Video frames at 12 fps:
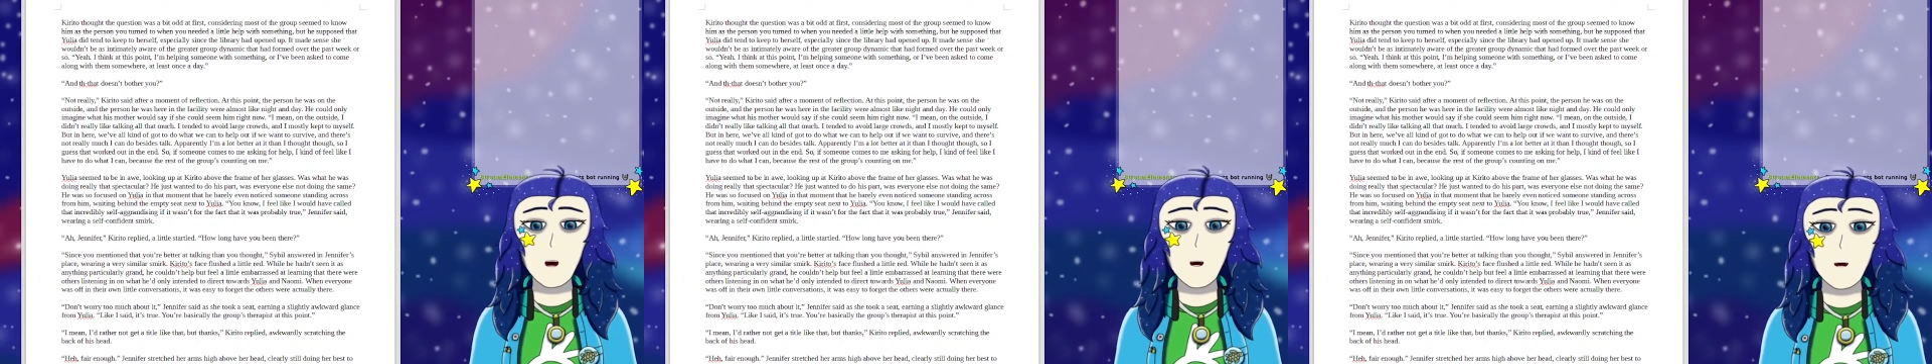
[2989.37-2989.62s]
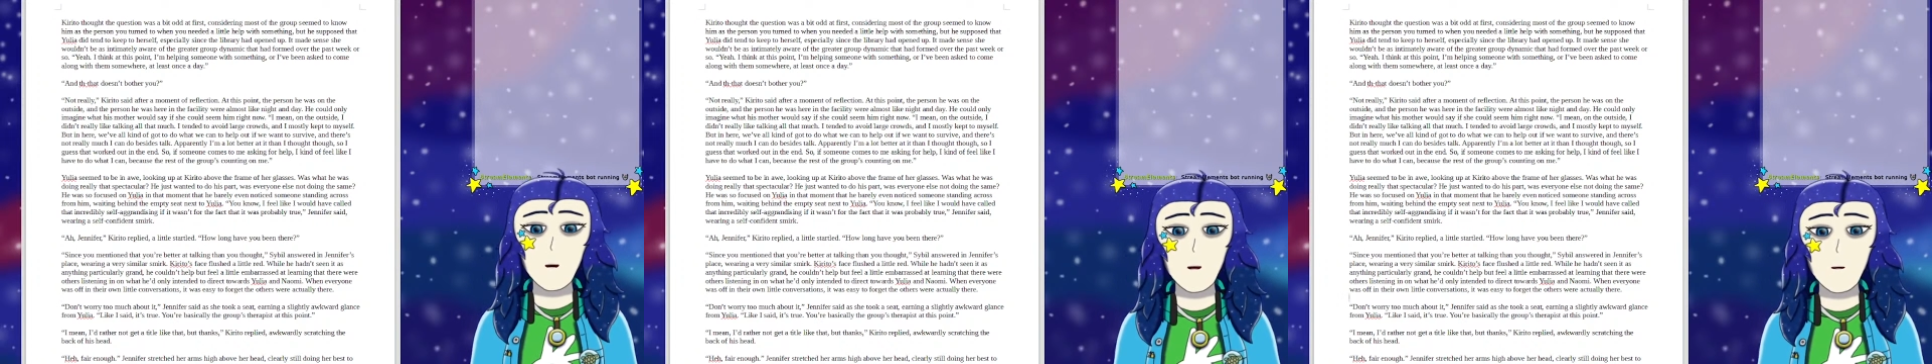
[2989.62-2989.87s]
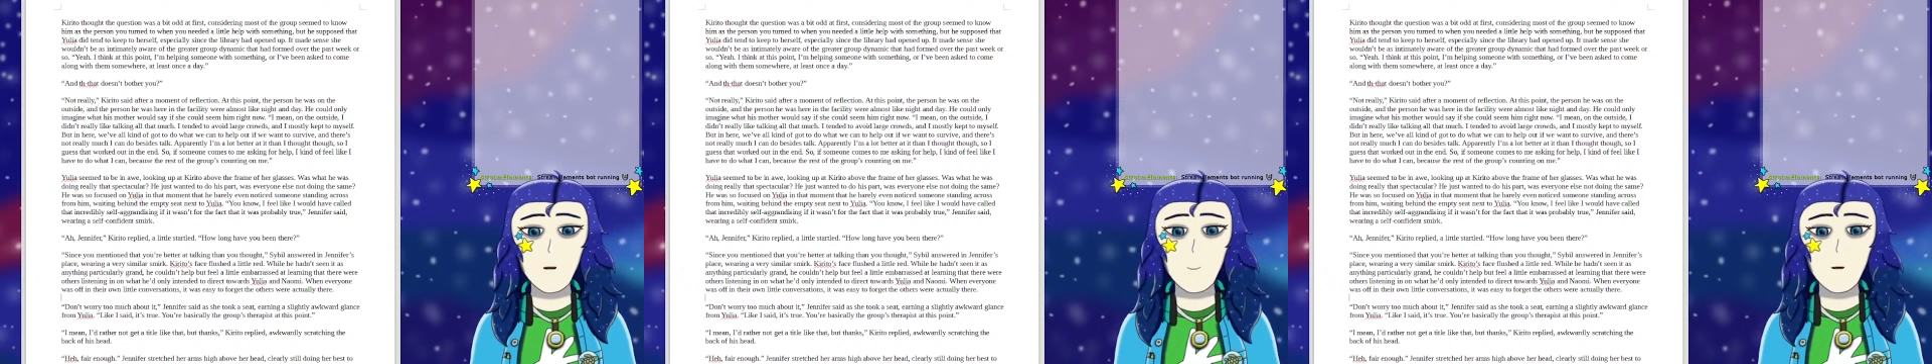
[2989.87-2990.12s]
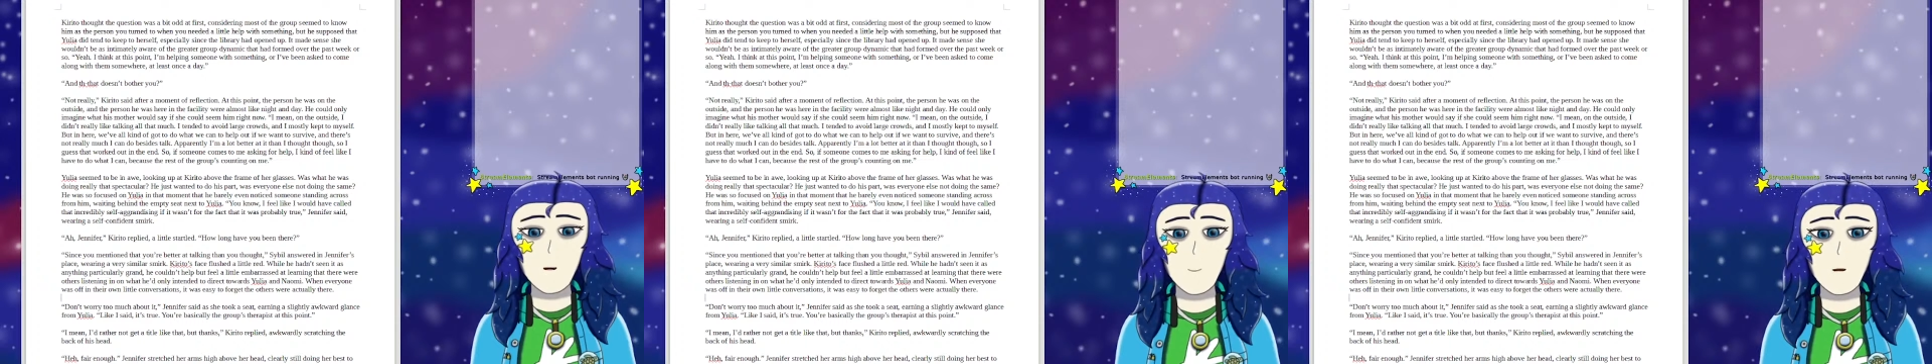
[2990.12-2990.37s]
Since you
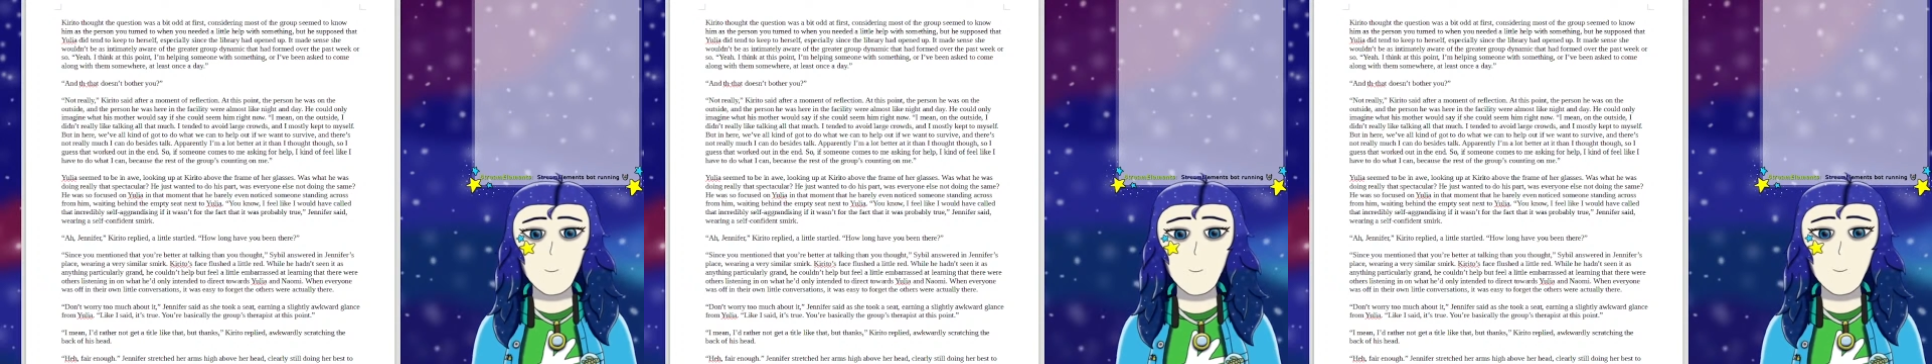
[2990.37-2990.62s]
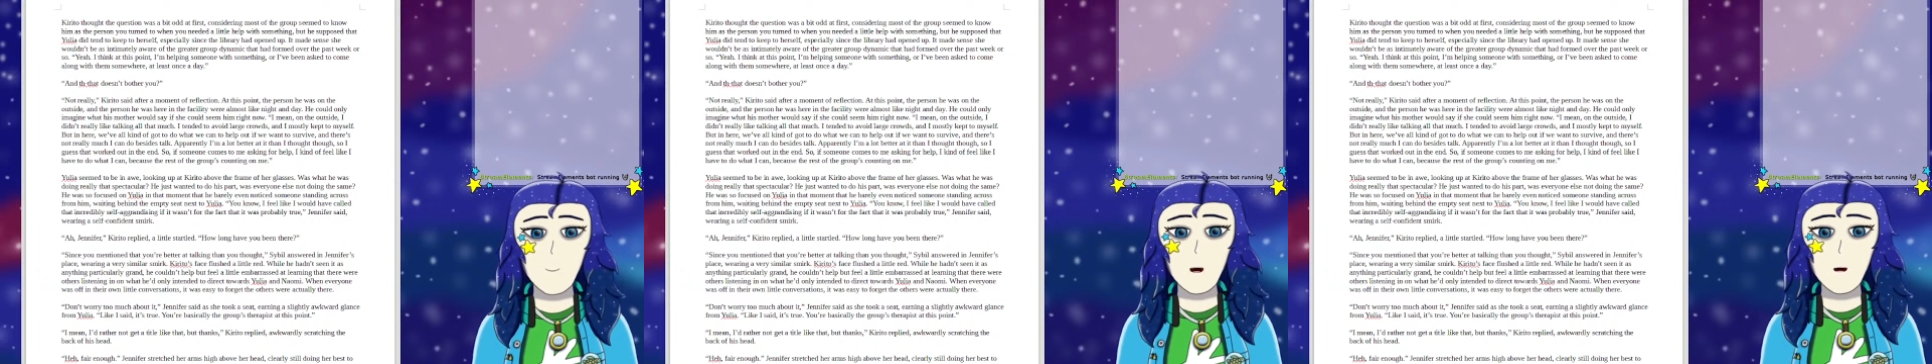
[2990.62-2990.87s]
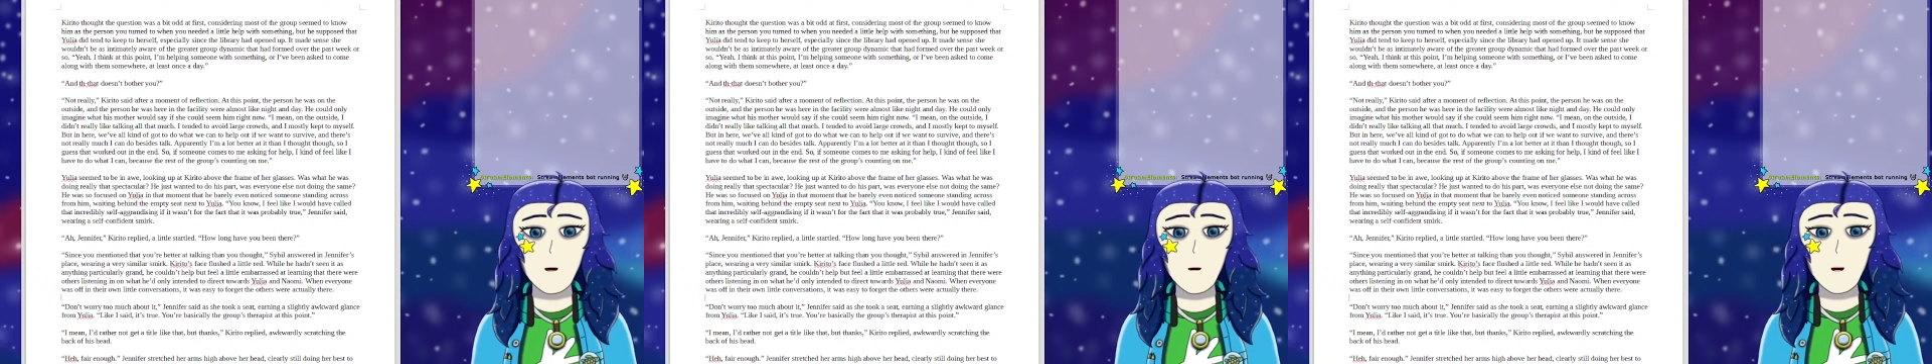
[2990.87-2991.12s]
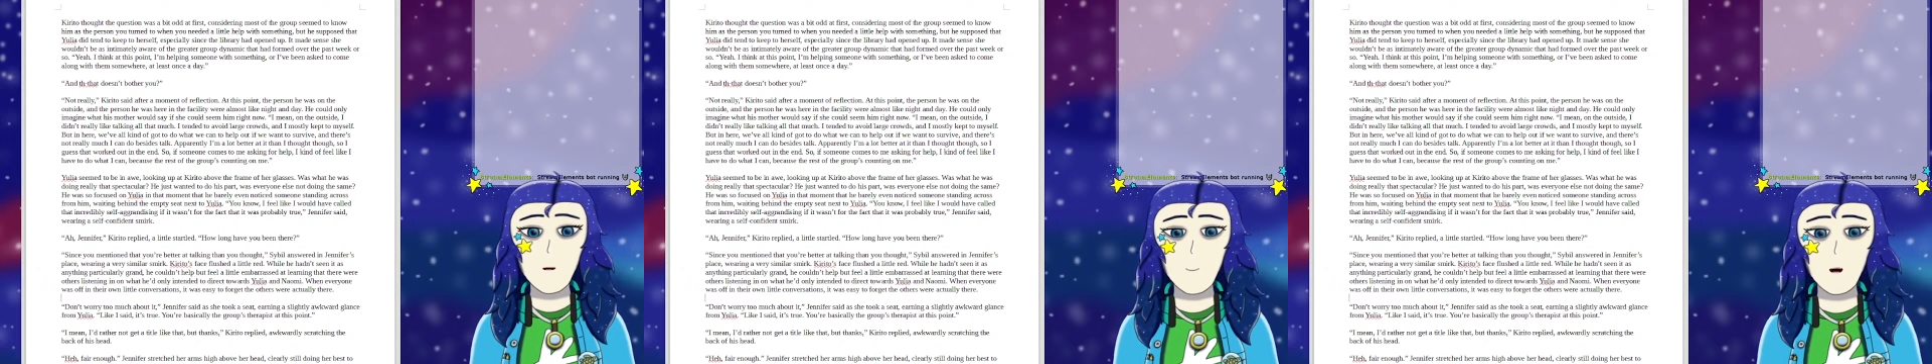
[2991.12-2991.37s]
mentioned that
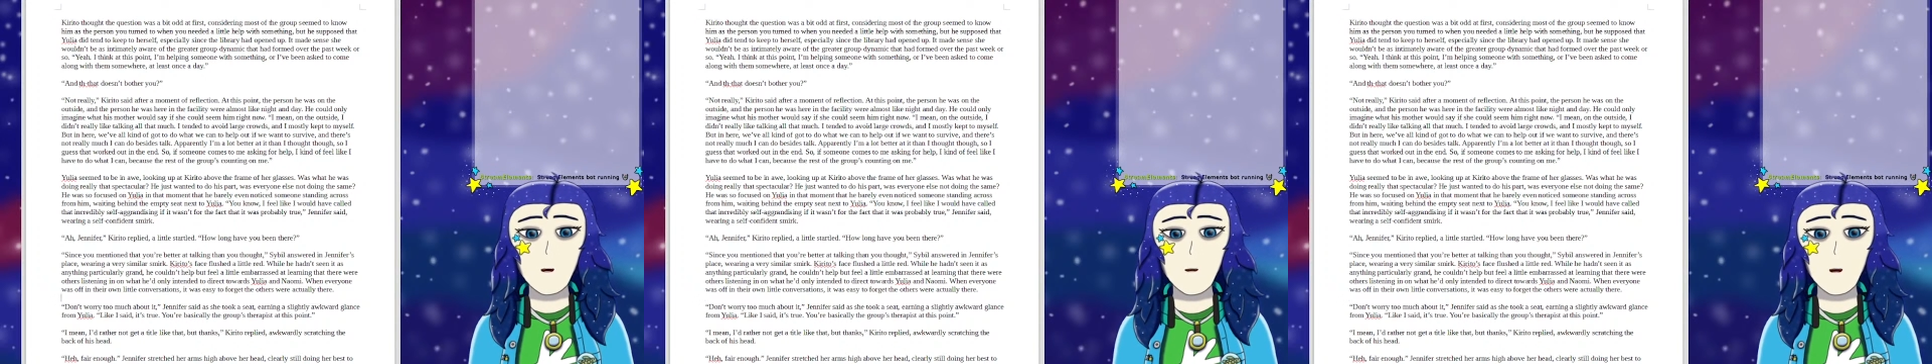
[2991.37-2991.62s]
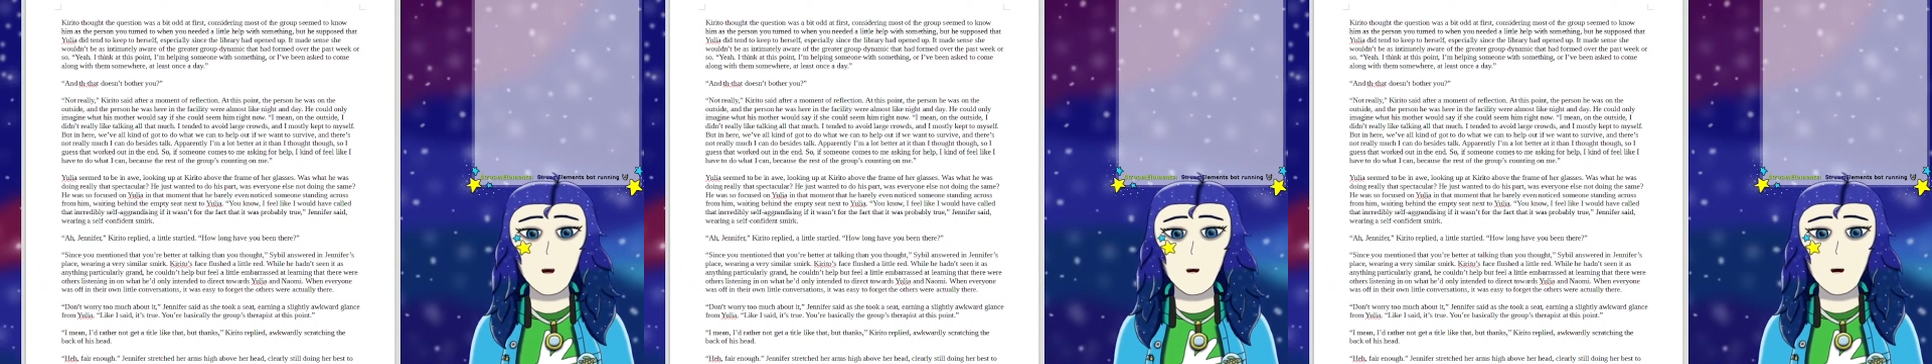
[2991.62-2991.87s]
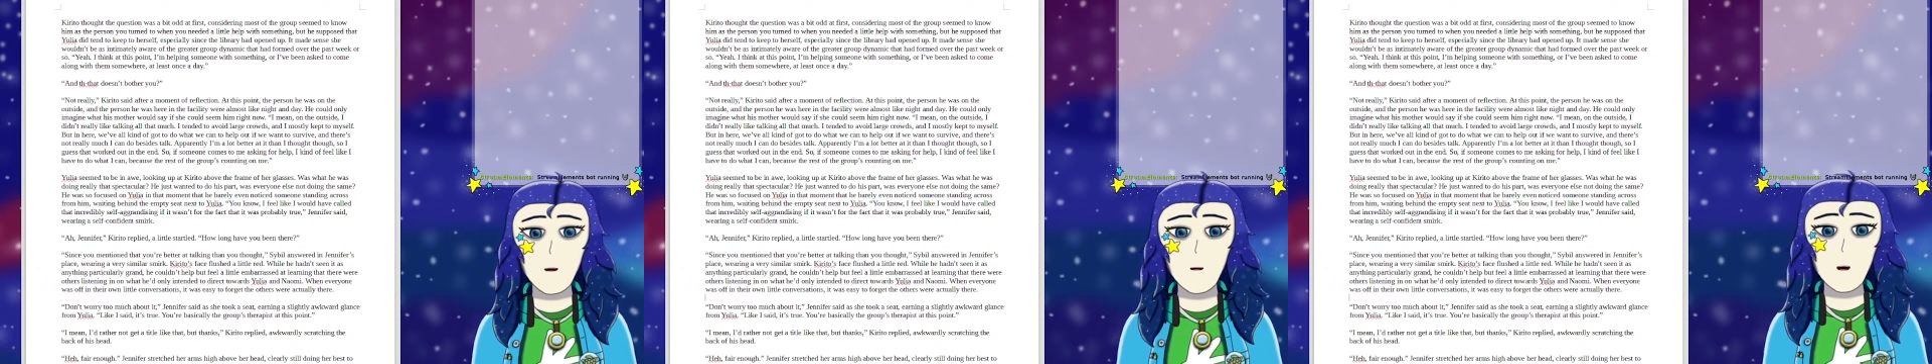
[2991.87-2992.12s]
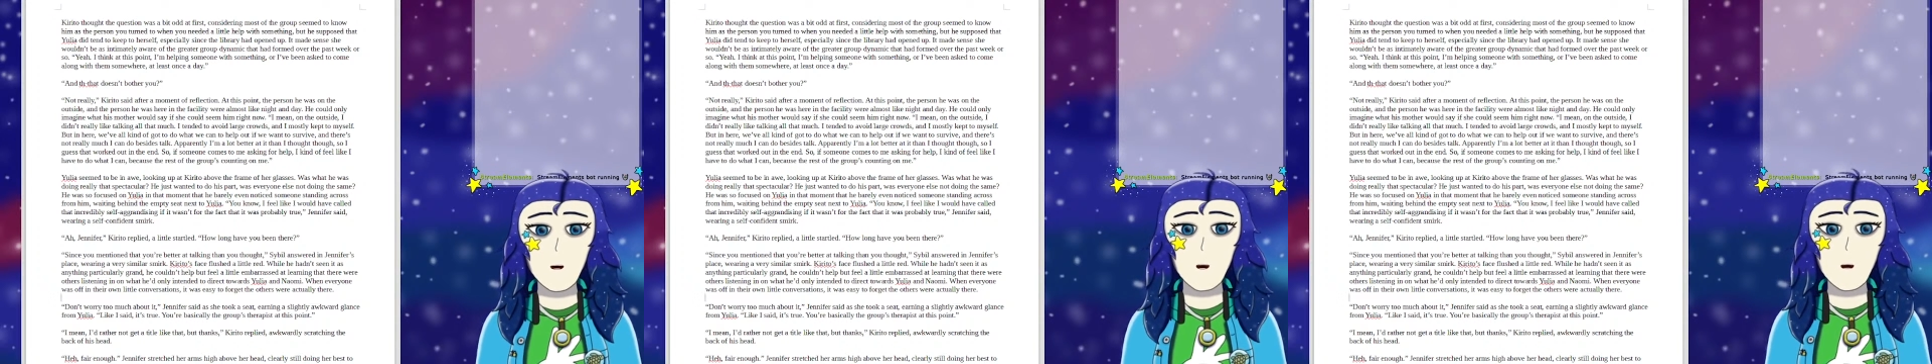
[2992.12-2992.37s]
you're better at talking than
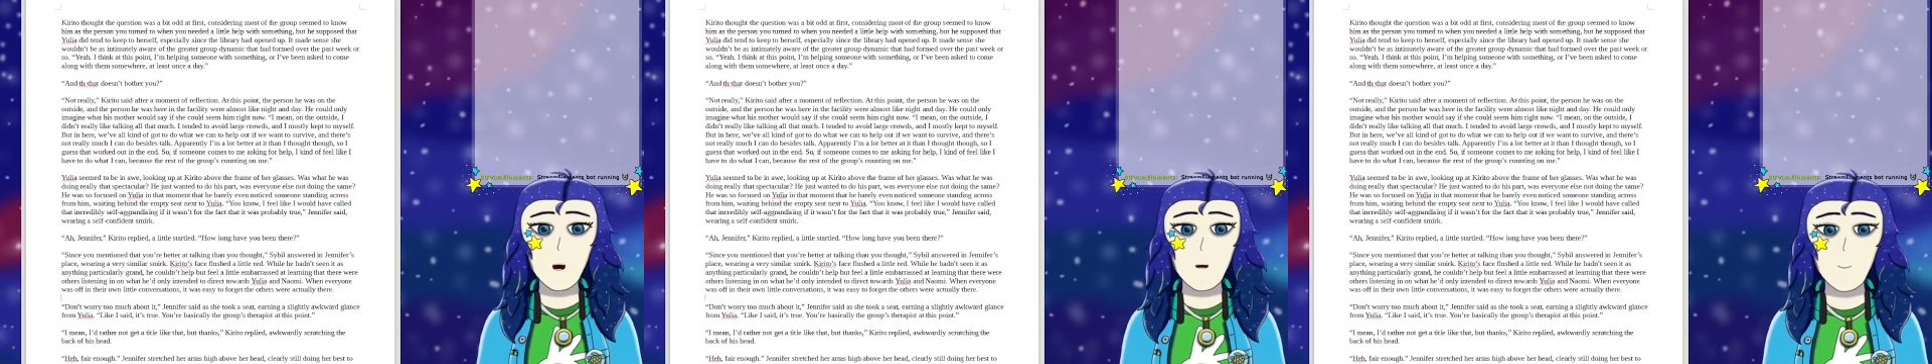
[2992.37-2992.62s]
you thought.